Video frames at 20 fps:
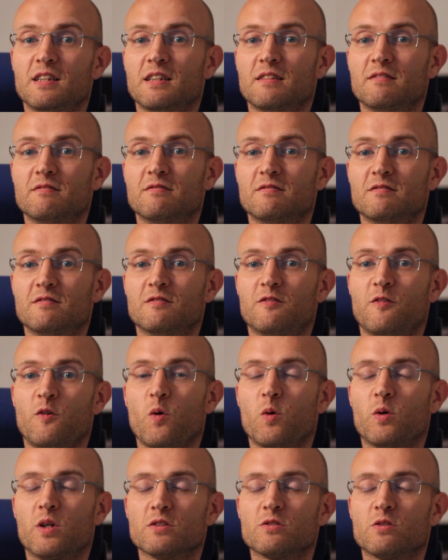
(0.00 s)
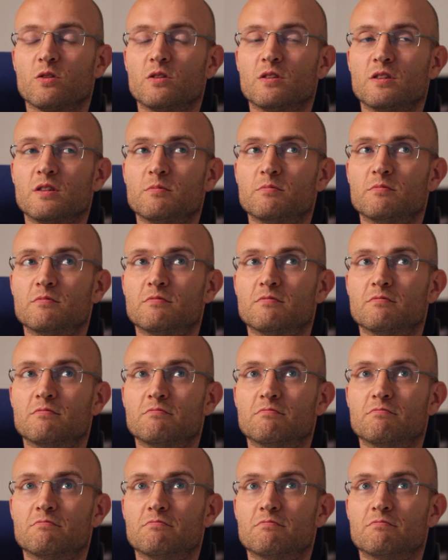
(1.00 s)
it focus on them?
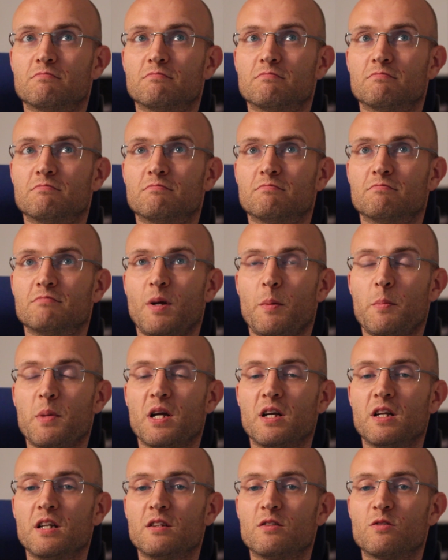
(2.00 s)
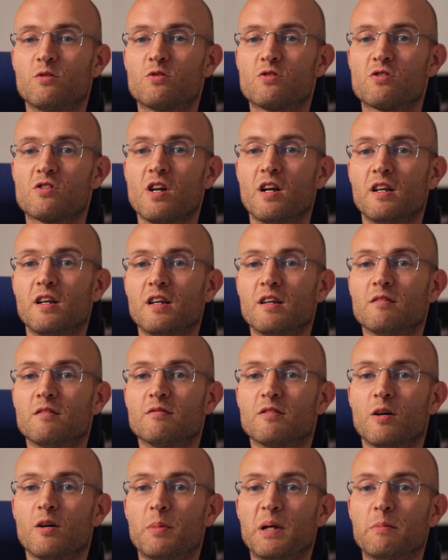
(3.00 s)
Maybe I need to study it
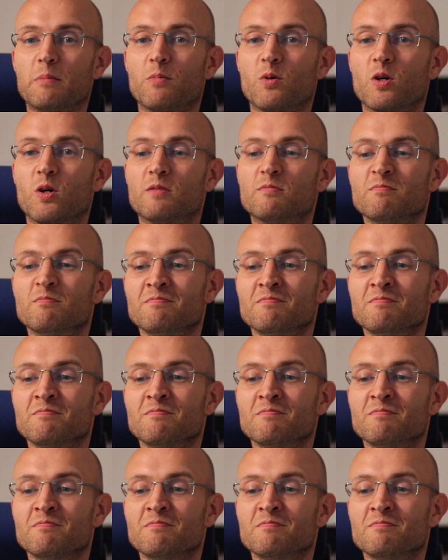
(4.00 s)
a bit more.